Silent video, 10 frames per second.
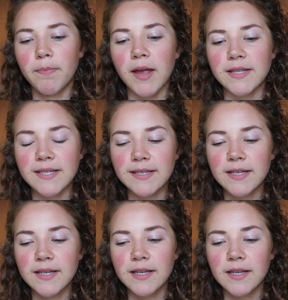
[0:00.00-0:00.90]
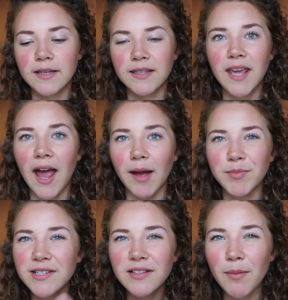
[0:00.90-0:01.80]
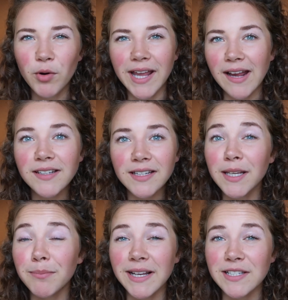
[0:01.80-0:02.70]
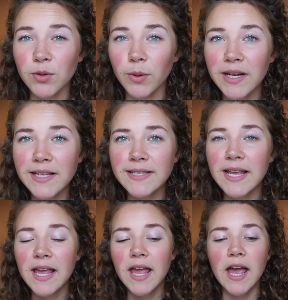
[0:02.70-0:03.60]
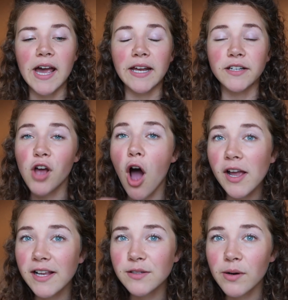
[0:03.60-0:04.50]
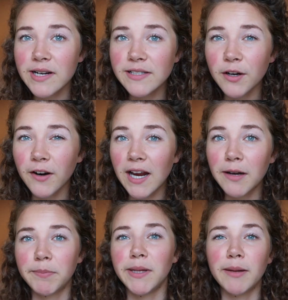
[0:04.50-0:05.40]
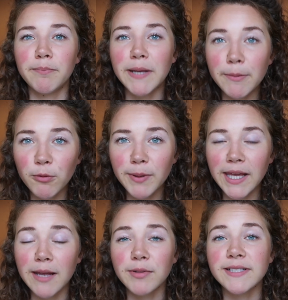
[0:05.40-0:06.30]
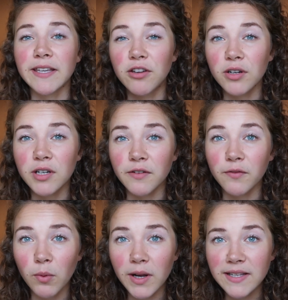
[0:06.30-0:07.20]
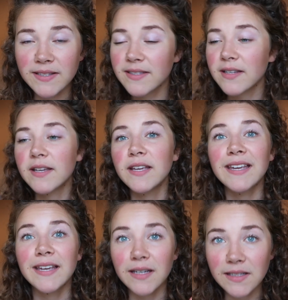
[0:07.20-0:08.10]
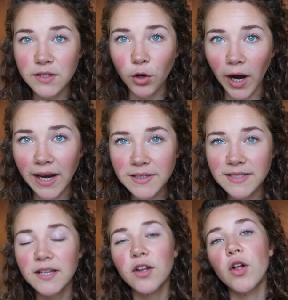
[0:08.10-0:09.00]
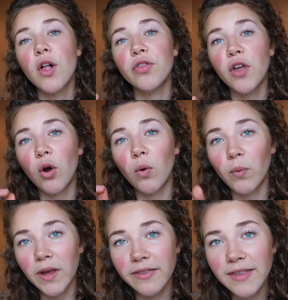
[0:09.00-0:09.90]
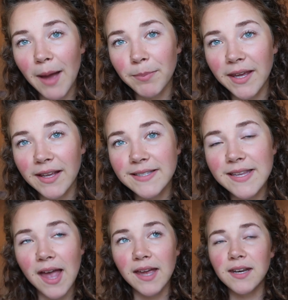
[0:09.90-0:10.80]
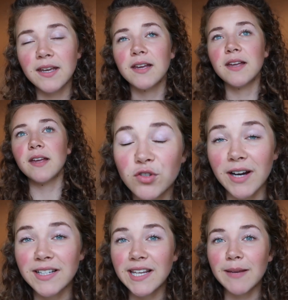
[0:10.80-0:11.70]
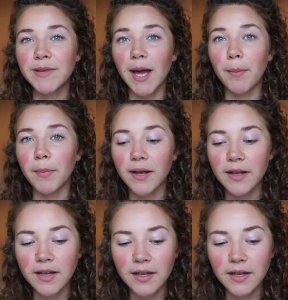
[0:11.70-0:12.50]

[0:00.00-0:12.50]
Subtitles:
But yeah, I'm just a lot more candid in my stories, and talking stories are great. People being able to hear your voice is great. Though with that being said, try to keep them